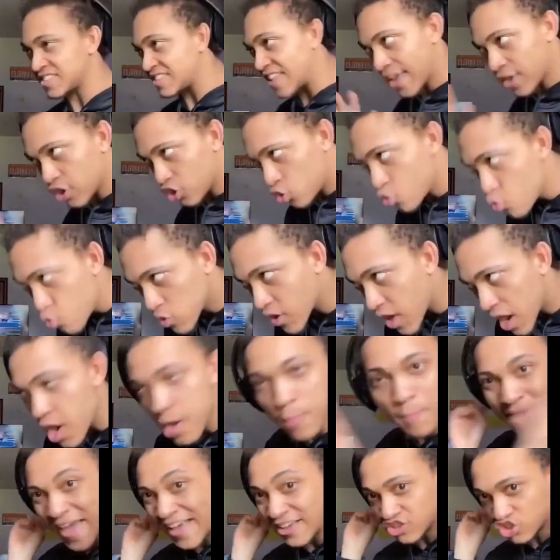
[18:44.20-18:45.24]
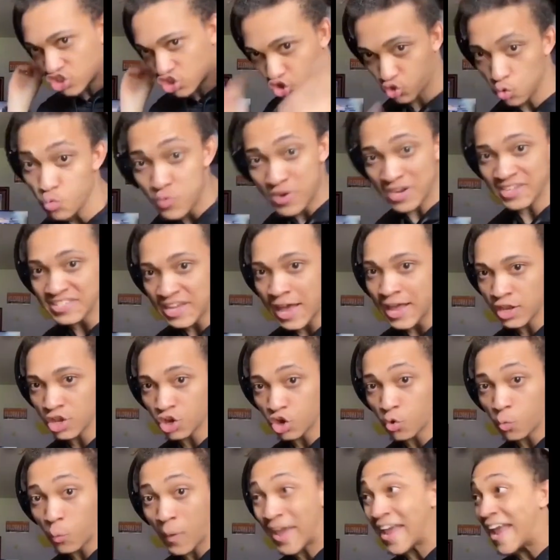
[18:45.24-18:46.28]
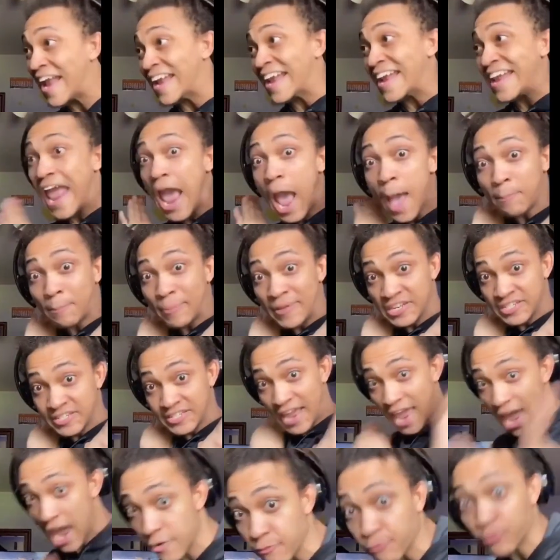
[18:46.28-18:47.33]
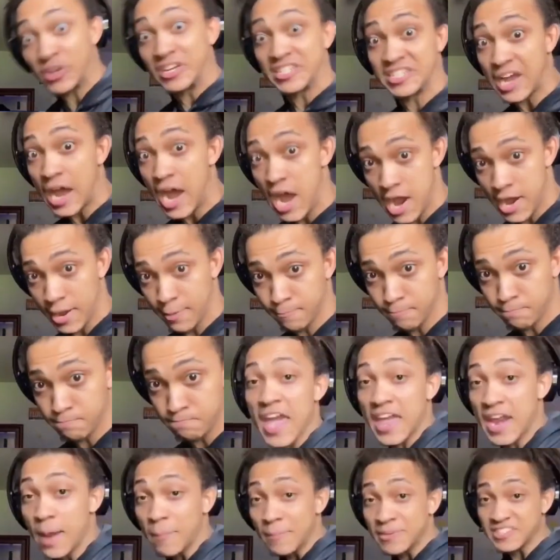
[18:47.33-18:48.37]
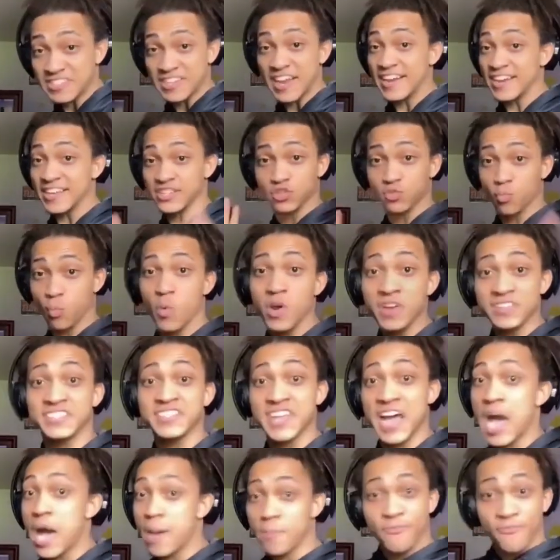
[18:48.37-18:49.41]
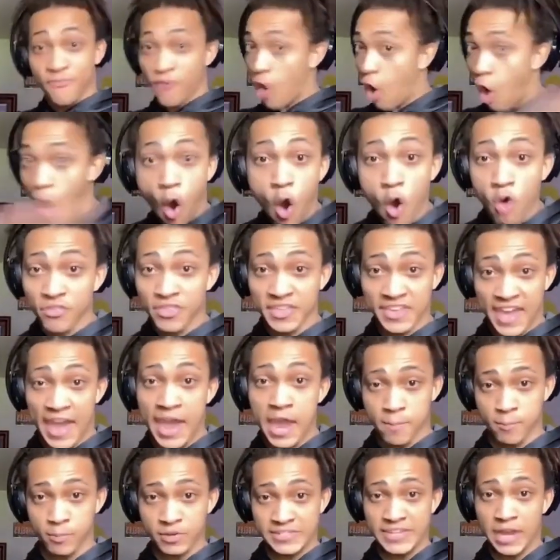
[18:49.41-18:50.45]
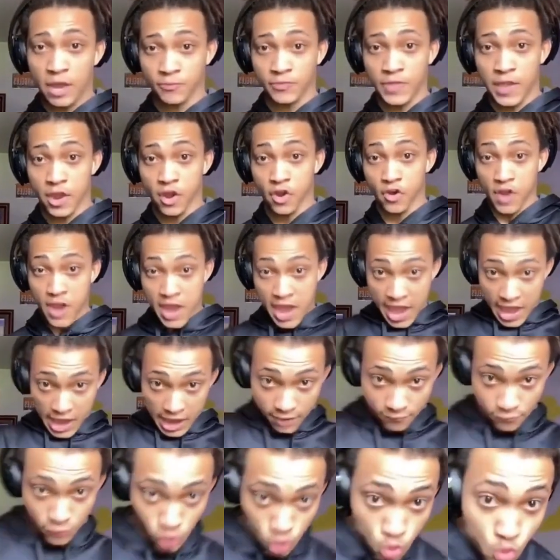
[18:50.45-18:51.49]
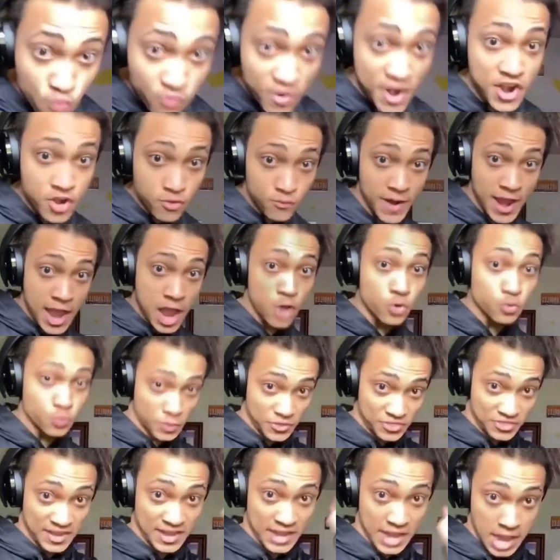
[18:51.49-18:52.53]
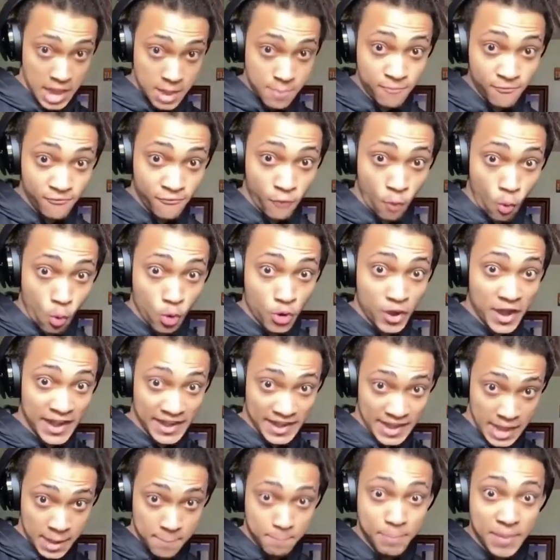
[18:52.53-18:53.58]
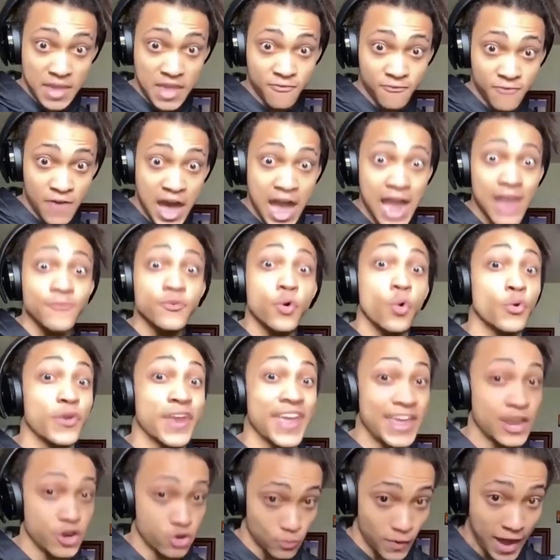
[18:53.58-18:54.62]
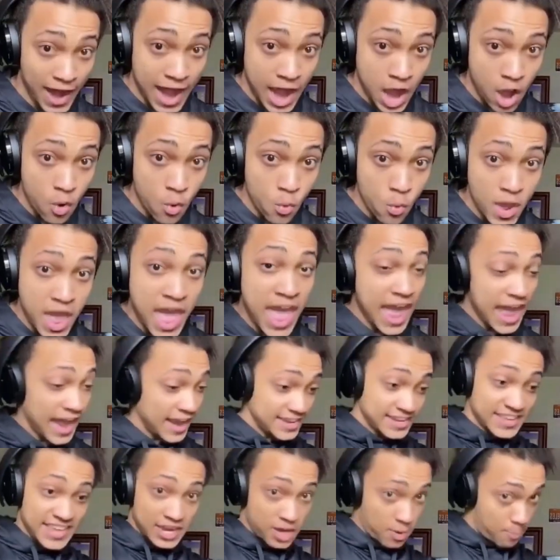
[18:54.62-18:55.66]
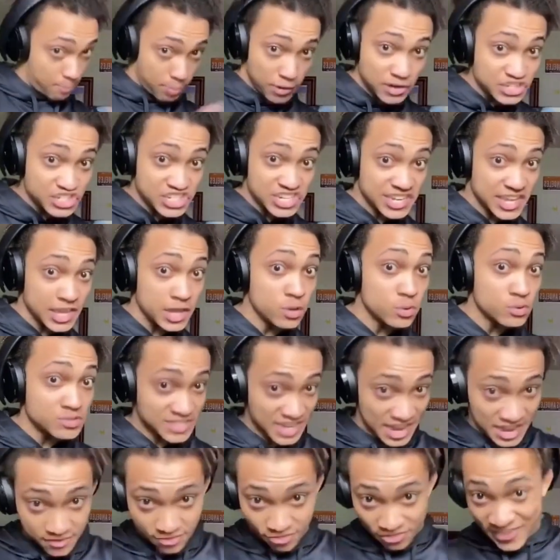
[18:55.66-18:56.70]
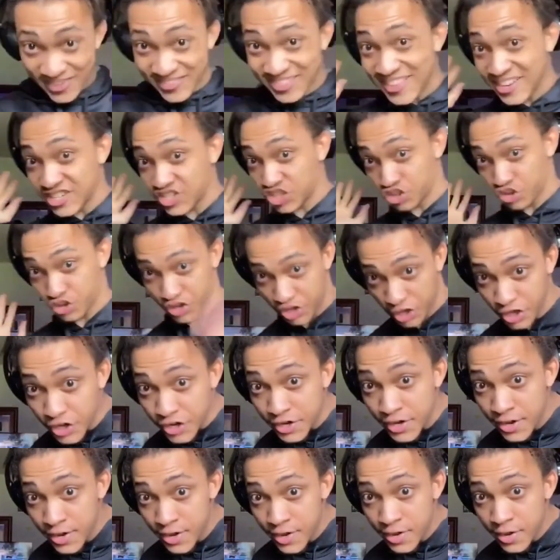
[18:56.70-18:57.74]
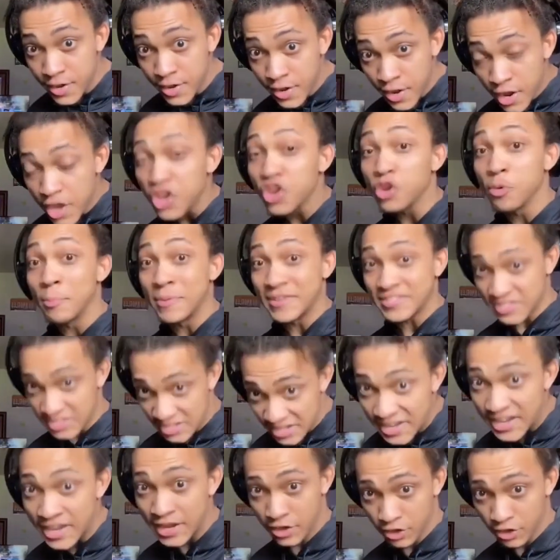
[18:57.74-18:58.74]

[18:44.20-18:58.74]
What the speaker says: that you come as soon as I look away, and it happens every time? And I'm gonna say this one time for all the gamers out there. If you run around with an M4, an MP5, or a Growl and get a bunch of kills and think that you're good, you're misleading